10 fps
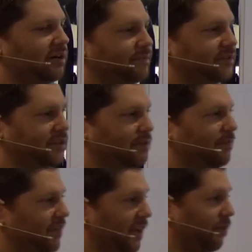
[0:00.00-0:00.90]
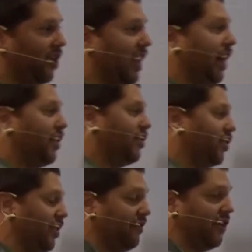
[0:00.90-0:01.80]
So that will allow you to
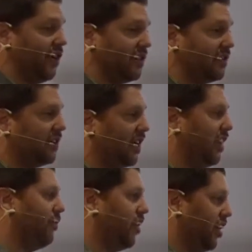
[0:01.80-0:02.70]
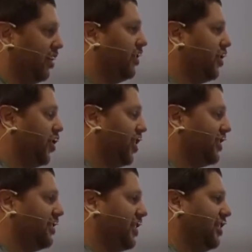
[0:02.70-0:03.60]
convert and run your
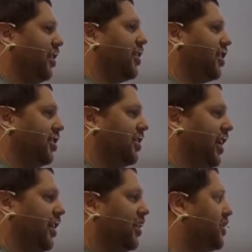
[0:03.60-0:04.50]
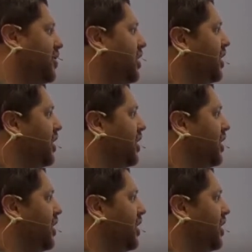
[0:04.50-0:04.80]
existing Docker containers